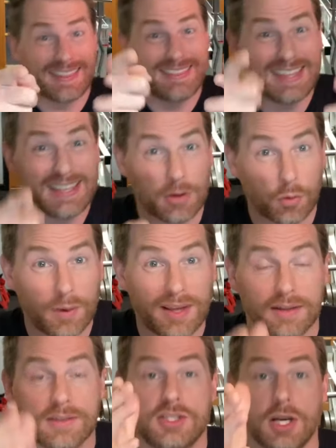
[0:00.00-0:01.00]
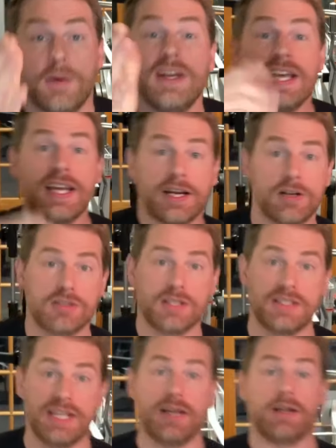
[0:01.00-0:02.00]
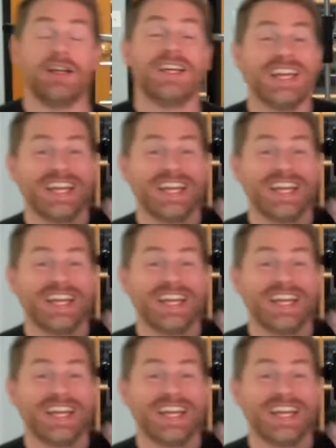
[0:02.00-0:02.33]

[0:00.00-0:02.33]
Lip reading: I think it will. So here's the deal.